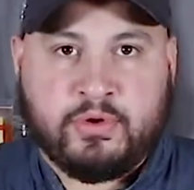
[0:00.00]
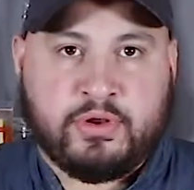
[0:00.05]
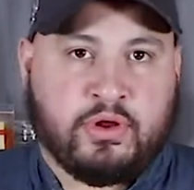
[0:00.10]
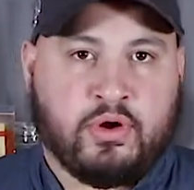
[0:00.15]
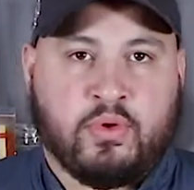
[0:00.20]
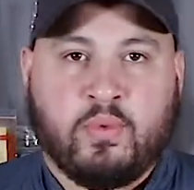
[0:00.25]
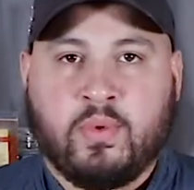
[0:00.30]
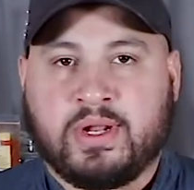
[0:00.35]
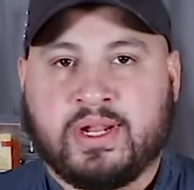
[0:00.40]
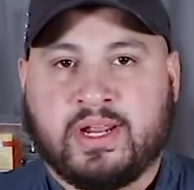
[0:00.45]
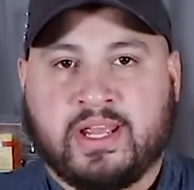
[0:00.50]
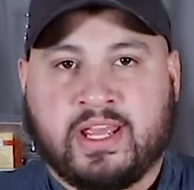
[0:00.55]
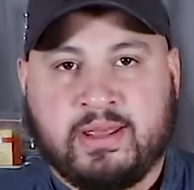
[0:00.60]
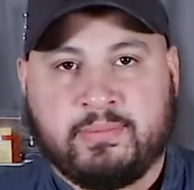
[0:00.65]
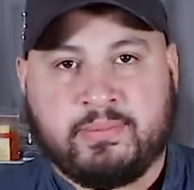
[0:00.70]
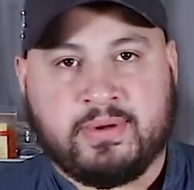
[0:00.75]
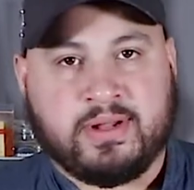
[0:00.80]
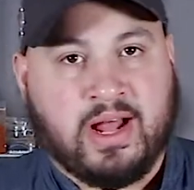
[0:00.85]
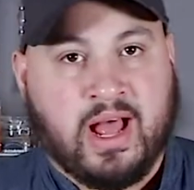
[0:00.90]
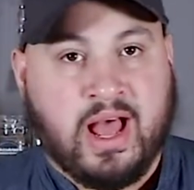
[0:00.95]
We don't want to
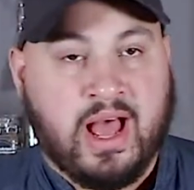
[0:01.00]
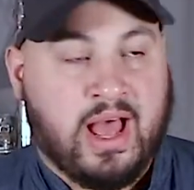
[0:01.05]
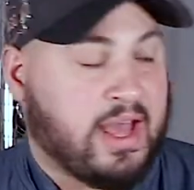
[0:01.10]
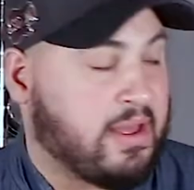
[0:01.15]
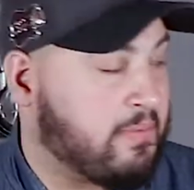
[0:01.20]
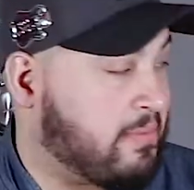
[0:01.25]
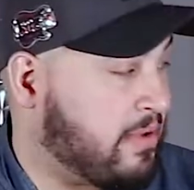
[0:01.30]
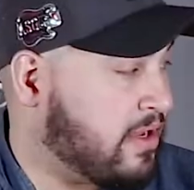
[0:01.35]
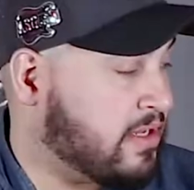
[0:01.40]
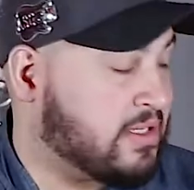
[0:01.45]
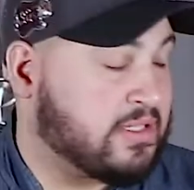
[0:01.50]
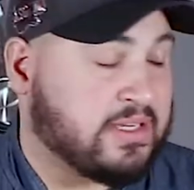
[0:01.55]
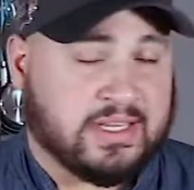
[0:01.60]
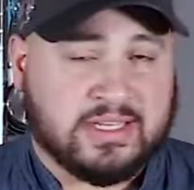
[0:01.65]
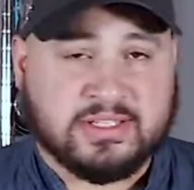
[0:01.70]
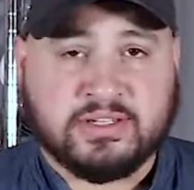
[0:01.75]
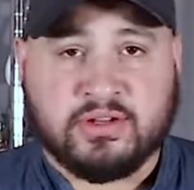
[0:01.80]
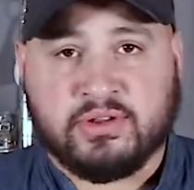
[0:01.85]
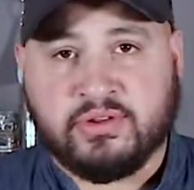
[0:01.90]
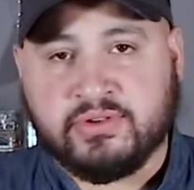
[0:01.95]
keep it high because
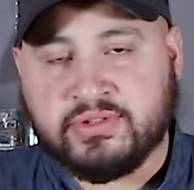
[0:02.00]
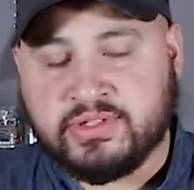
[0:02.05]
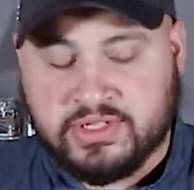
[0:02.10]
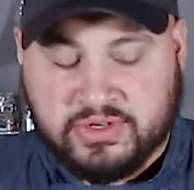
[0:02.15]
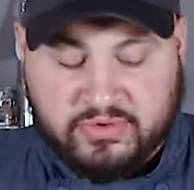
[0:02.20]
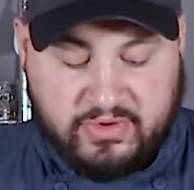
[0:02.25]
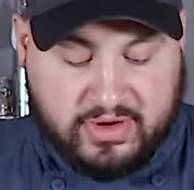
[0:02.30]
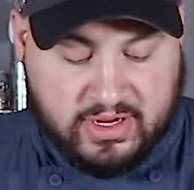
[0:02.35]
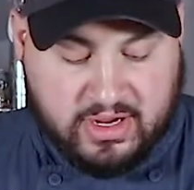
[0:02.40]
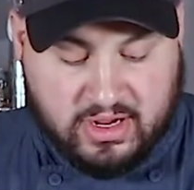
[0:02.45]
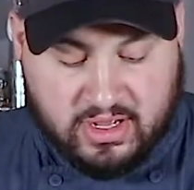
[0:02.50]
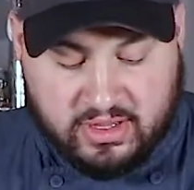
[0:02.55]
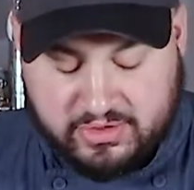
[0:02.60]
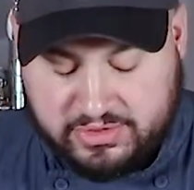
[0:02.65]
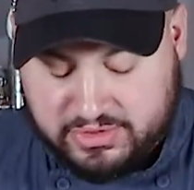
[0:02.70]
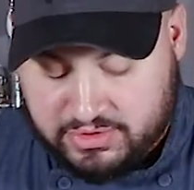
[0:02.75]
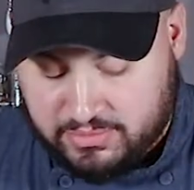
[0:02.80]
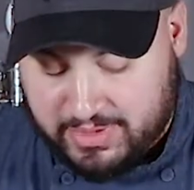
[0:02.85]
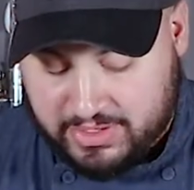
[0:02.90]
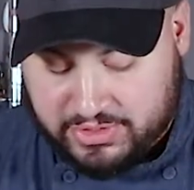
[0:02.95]
then it's going to lose its green
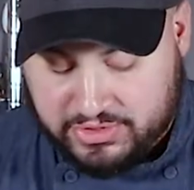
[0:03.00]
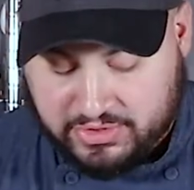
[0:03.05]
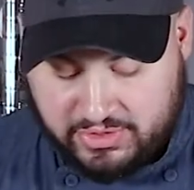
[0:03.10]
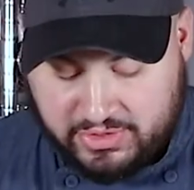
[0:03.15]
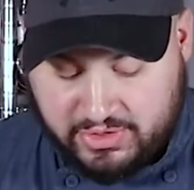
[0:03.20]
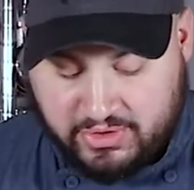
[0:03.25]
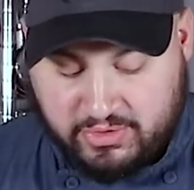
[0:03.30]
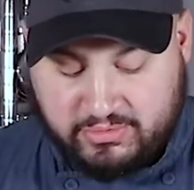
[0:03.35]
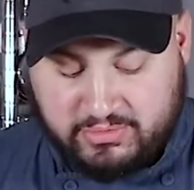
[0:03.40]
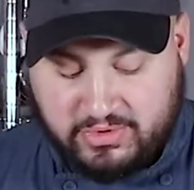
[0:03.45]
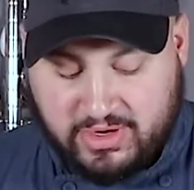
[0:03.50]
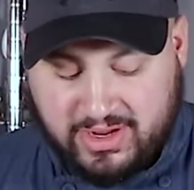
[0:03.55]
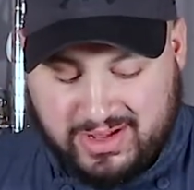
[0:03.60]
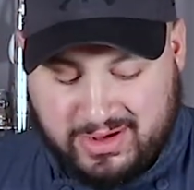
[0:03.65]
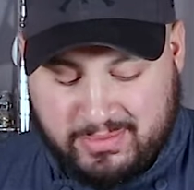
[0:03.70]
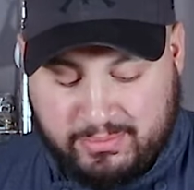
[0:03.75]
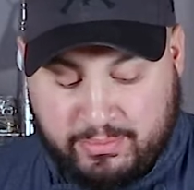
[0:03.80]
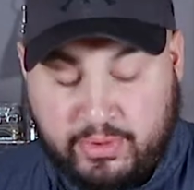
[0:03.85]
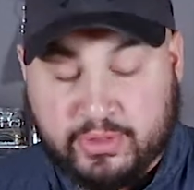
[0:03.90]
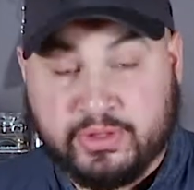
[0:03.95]
color. So make sure you don't
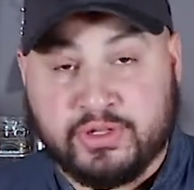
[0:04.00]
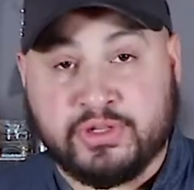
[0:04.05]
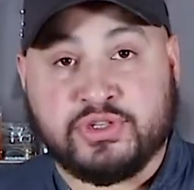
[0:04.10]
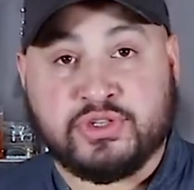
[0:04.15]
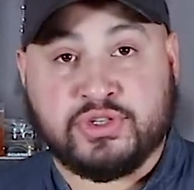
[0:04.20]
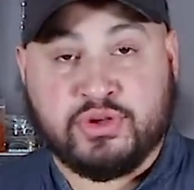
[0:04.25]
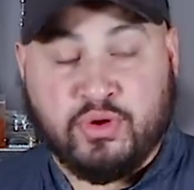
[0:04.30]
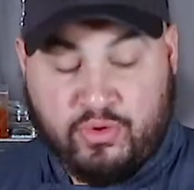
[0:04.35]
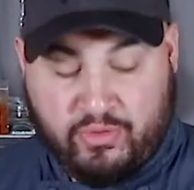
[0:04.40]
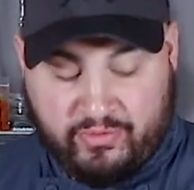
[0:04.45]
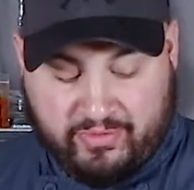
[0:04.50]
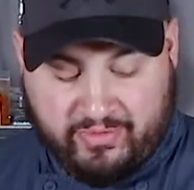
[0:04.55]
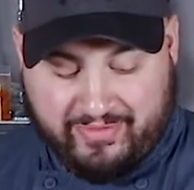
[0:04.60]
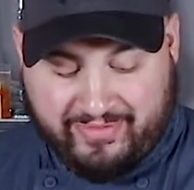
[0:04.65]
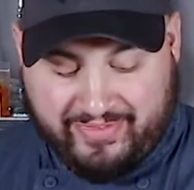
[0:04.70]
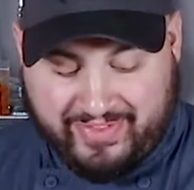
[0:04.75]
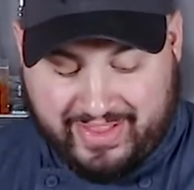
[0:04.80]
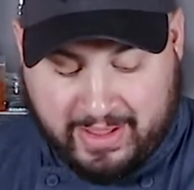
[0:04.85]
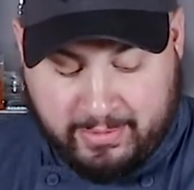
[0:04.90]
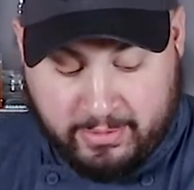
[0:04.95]
put the stove
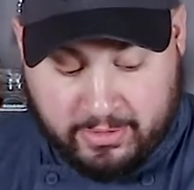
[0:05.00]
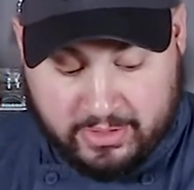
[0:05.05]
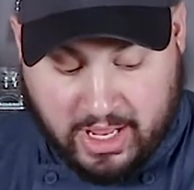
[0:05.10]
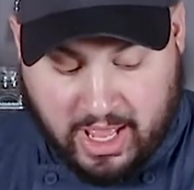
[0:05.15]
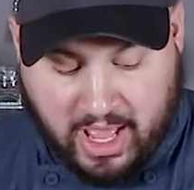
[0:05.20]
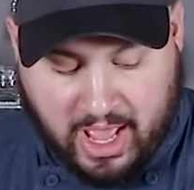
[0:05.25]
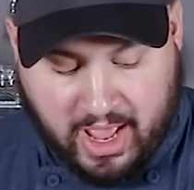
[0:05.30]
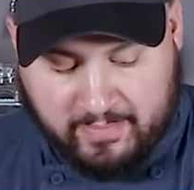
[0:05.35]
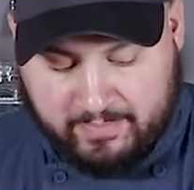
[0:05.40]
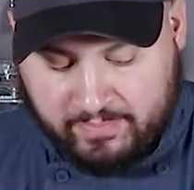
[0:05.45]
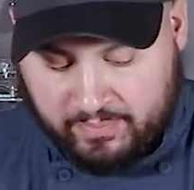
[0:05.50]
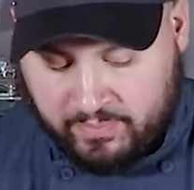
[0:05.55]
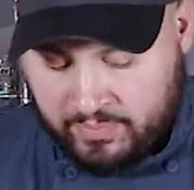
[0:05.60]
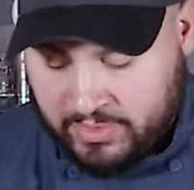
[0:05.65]
flame on high.